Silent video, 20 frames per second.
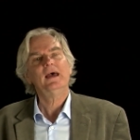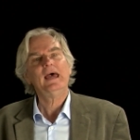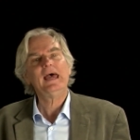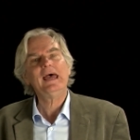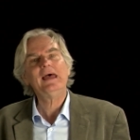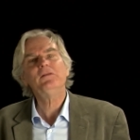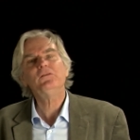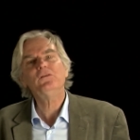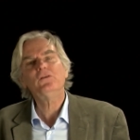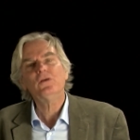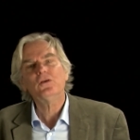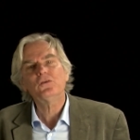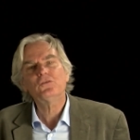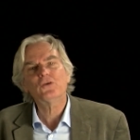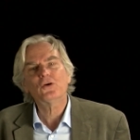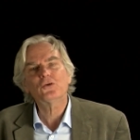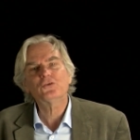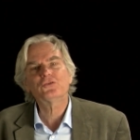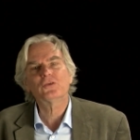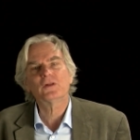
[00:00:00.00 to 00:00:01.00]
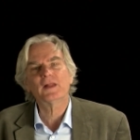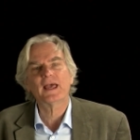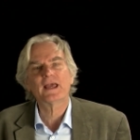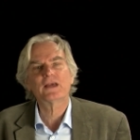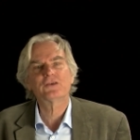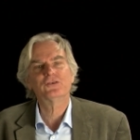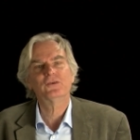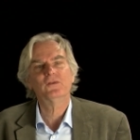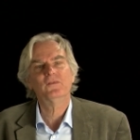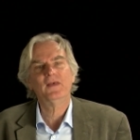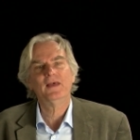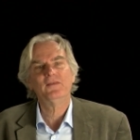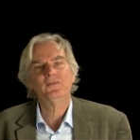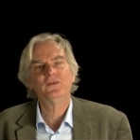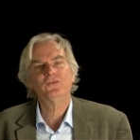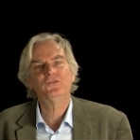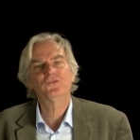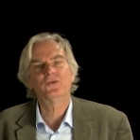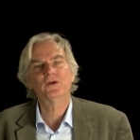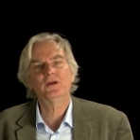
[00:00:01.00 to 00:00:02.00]
and social action that
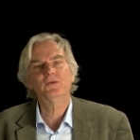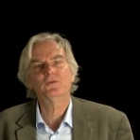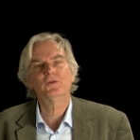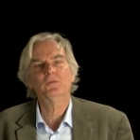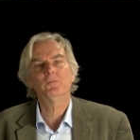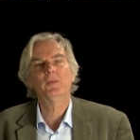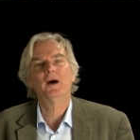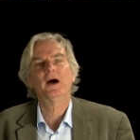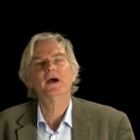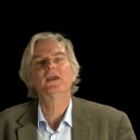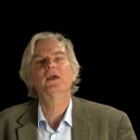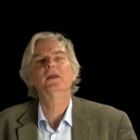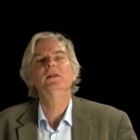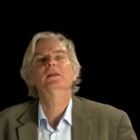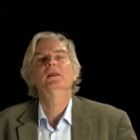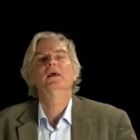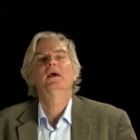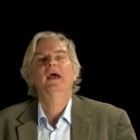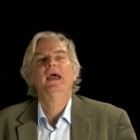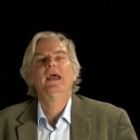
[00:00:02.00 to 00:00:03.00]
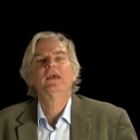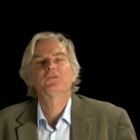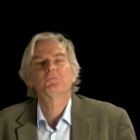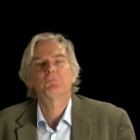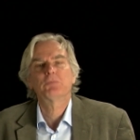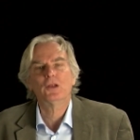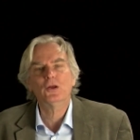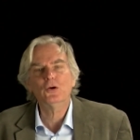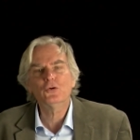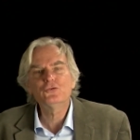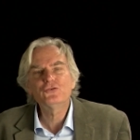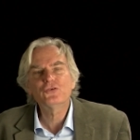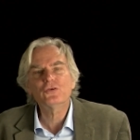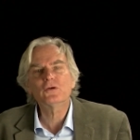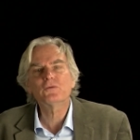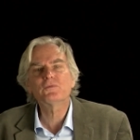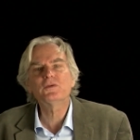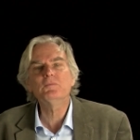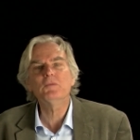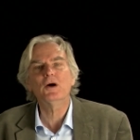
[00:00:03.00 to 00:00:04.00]
is driven by an explosion
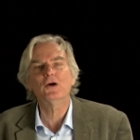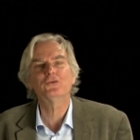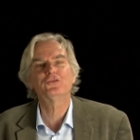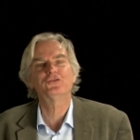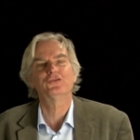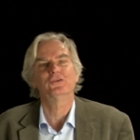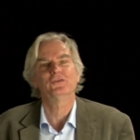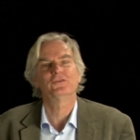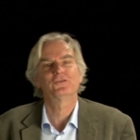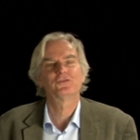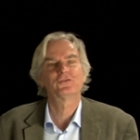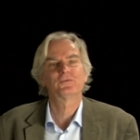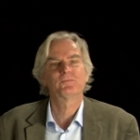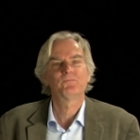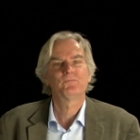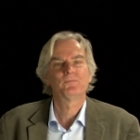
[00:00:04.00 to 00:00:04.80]
of emotions.